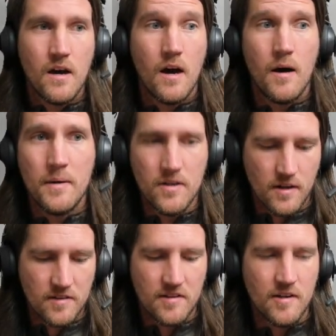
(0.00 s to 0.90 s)
but you
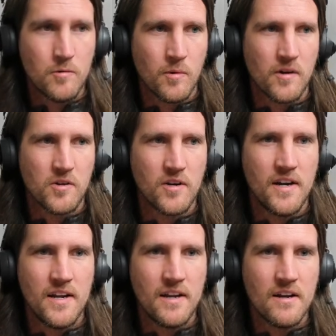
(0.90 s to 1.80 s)
can see we're
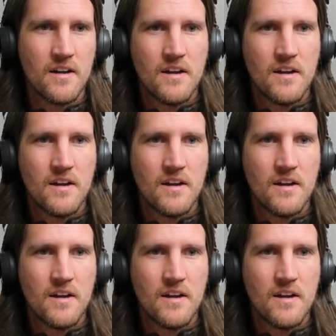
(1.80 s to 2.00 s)
creating